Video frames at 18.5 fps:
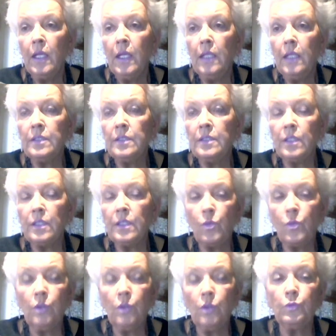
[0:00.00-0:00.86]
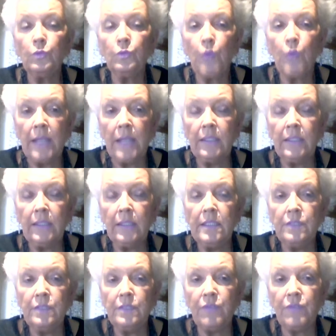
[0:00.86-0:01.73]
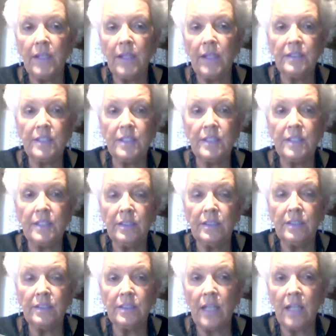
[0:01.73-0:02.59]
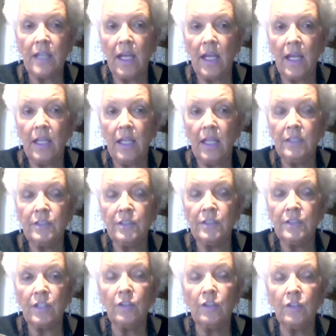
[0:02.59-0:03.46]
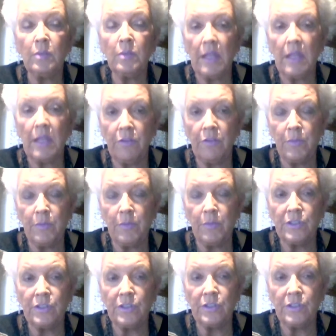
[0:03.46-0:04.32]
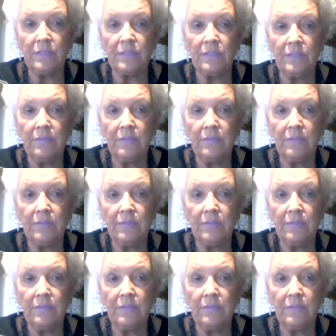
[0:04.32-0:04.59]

is that the world rightly defines this as a global health emergency,